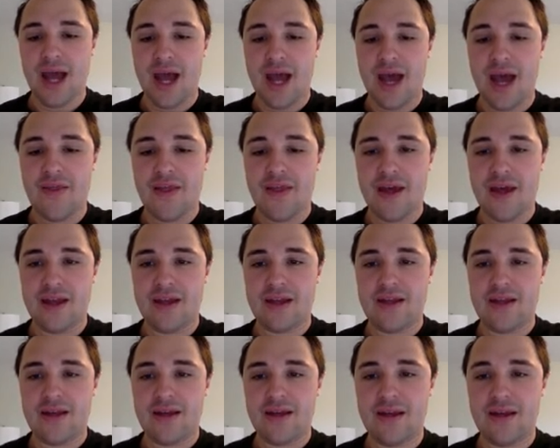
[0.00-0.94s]
And then
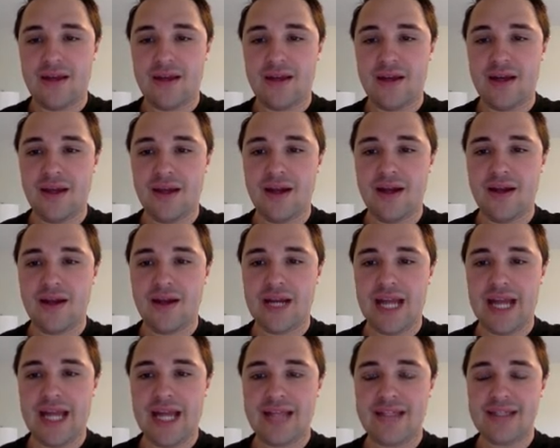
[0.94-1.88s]
here in
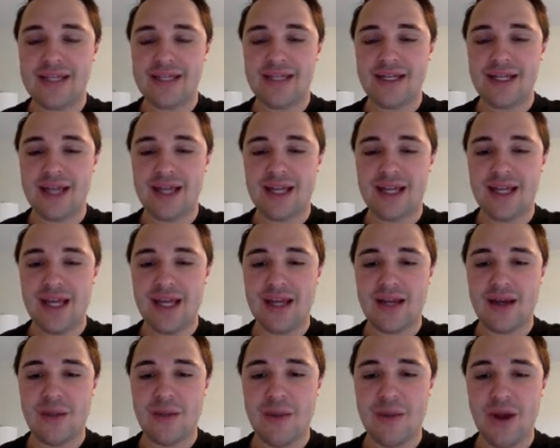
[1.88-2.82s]

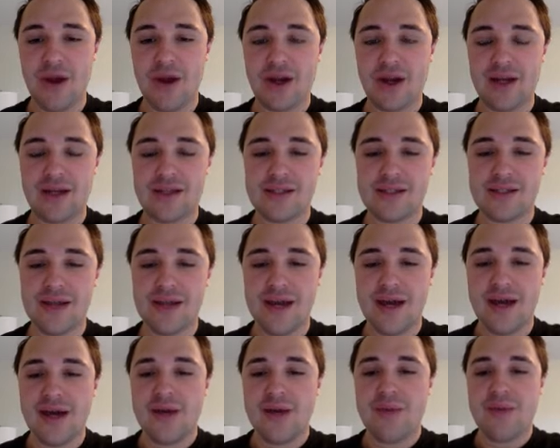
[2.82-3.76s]
1898, America is
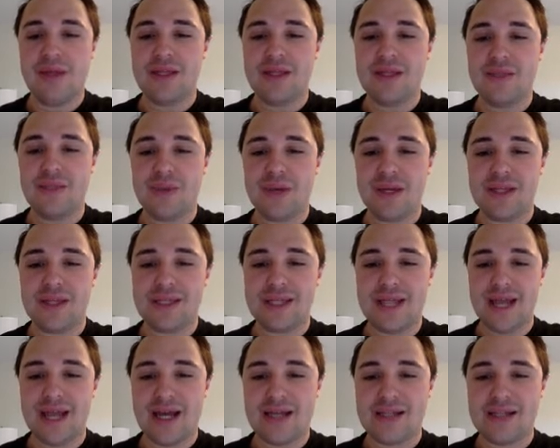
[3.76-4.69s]
being depicted
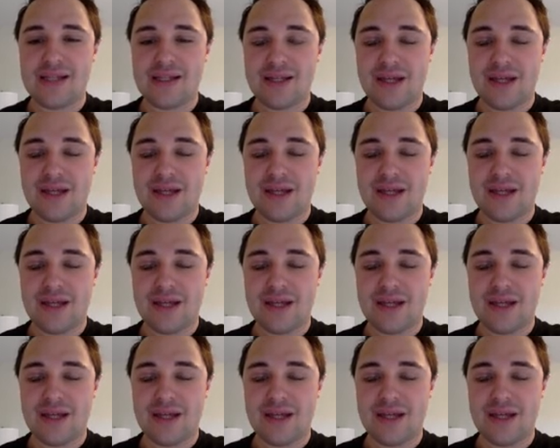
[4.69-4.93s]
as